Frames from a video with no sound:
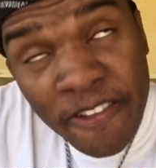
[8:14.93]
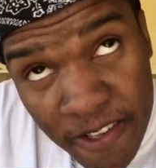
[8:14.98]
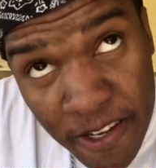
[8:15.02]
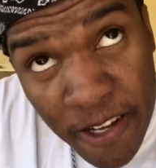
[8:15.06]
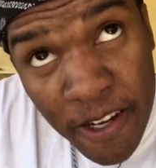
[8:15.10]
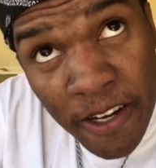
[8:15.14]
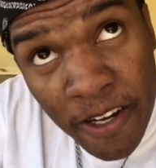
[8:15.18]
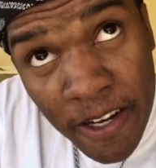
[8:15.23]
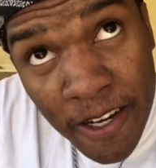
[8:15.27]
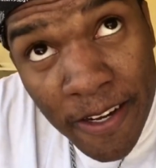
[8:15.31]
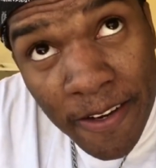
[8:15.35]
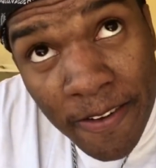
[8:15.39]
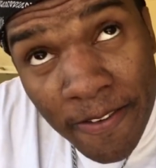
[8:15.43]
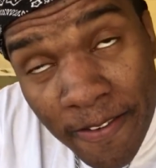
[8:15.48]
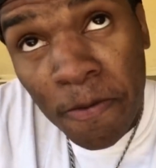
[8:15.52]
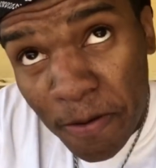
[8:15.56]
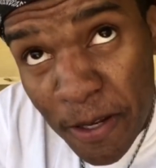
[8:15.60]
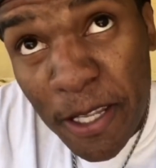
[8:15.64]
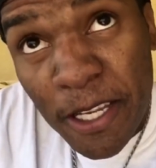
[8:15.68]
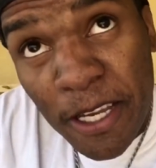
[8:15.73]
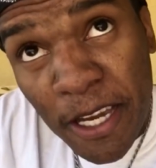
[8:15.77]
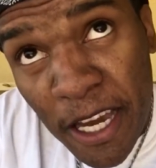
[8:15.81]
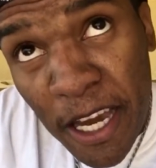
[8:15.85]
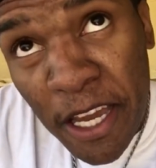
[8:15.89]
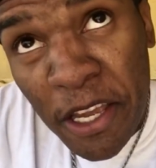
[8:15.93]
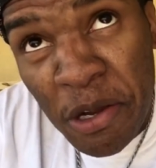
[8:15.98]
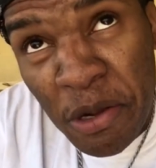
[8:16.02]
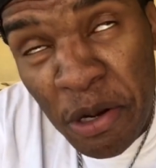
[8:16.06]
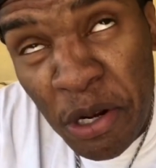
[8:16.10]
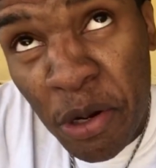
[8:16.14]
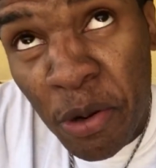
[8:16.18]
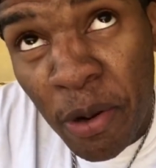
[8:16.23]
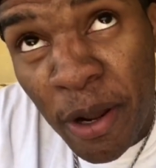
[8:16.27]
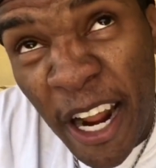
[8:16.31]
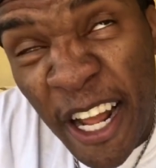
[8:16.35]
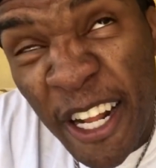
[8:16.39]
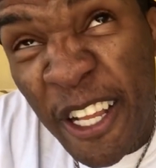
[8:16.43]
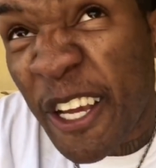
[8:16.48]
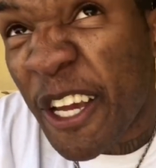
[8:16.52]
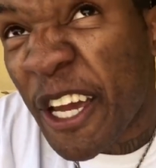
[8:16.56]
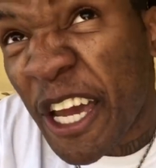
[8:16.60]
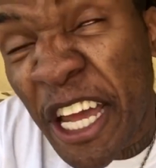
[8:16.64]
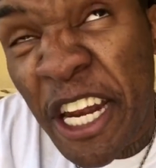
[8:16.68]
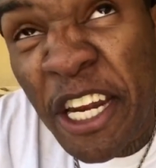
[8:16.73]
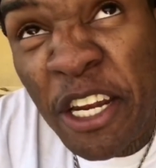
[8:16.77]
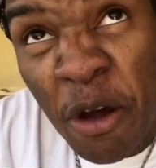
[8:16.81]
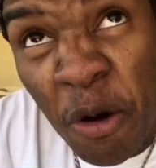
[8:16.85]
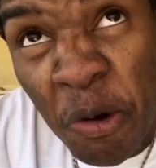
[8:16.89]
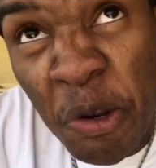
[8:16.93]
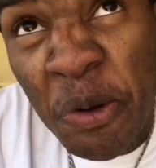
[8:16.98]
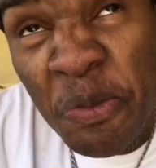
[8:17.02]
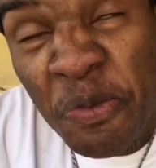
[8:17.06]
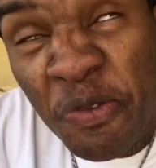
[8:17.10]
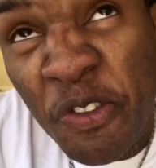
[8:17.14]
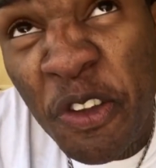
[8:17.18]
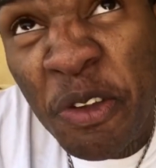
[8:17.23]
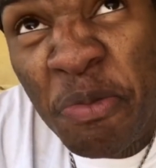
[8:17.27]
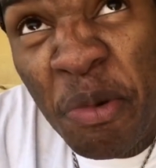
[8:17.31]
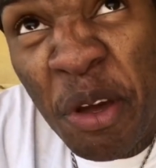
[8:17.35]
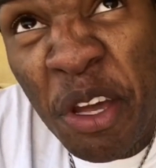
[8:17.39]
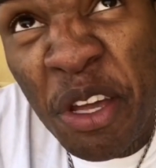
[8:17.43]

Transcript: Son, what the hell you doing out there hitting on them